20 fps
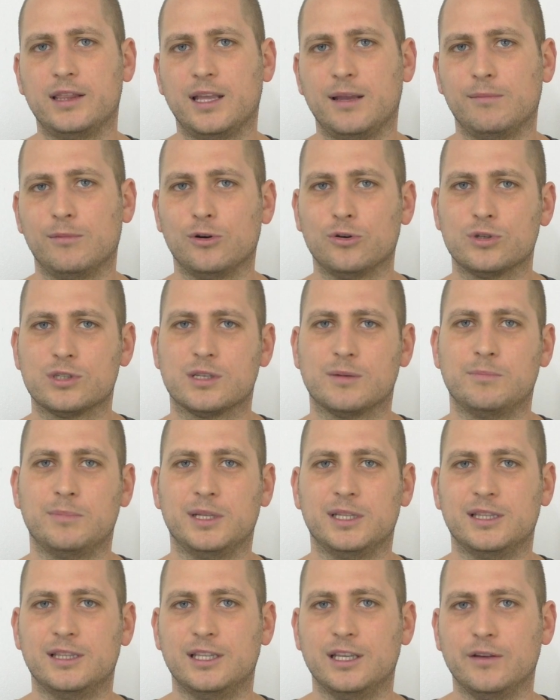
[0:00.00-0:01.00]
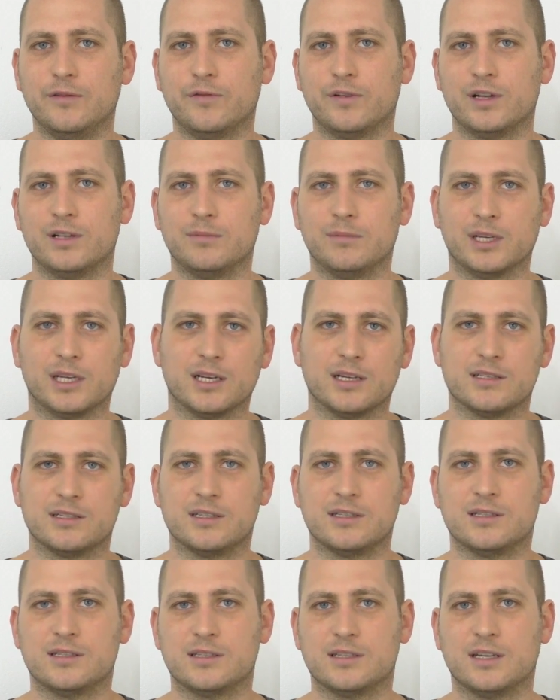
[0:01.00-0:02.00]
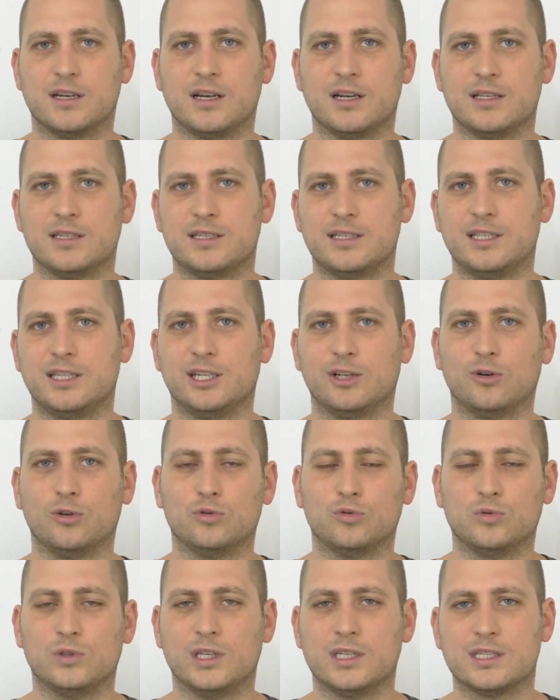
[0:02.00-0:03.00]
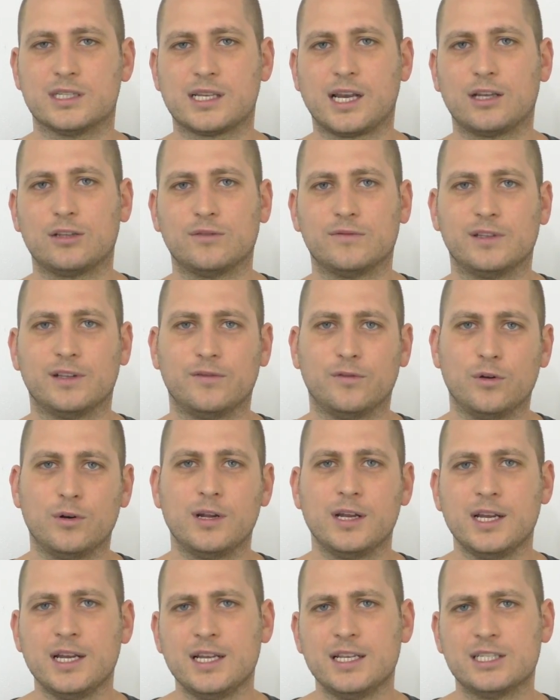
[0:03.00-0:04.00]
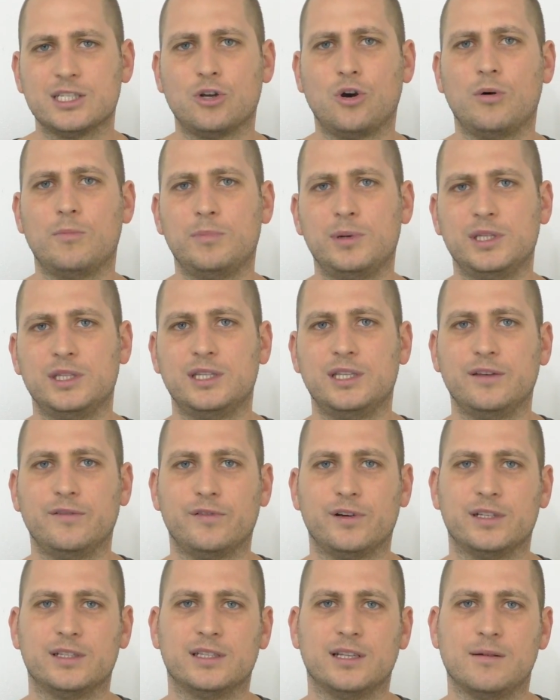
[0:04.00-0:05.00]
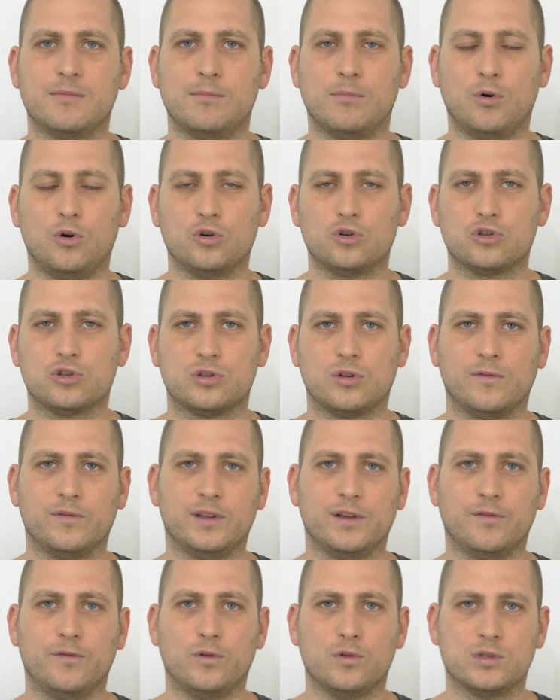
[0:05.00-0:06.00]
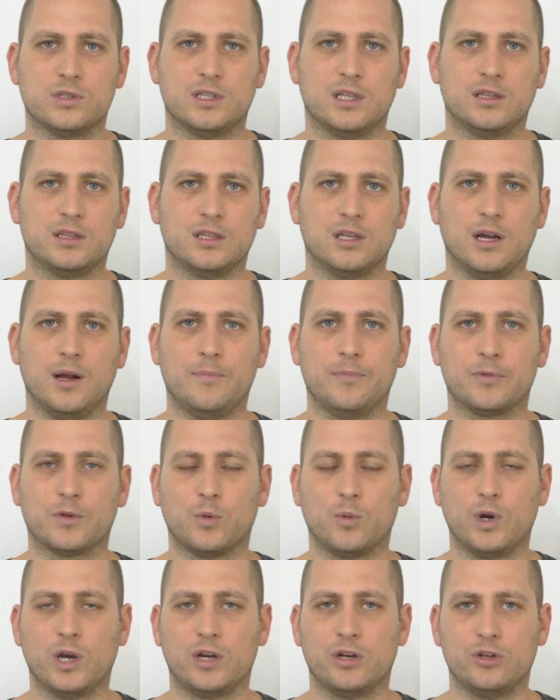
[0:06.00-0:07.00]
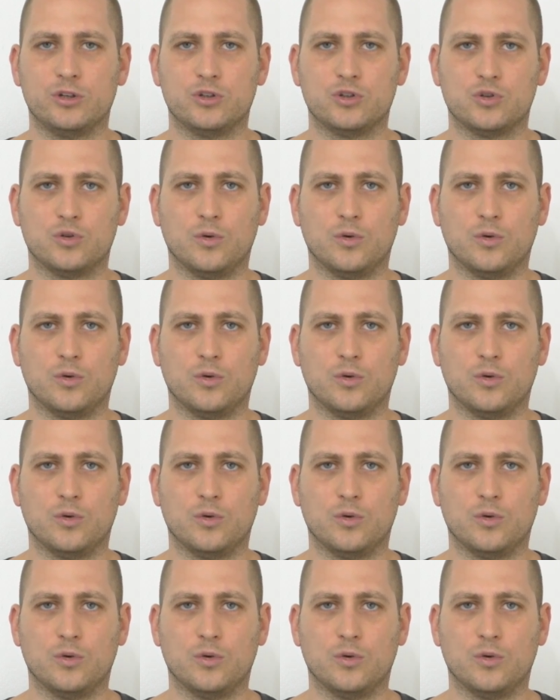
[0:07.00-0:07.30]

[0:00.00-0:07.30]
name looks a bit different because it's sitting onto the side of the phone, so a bit different than most of the phones that we are used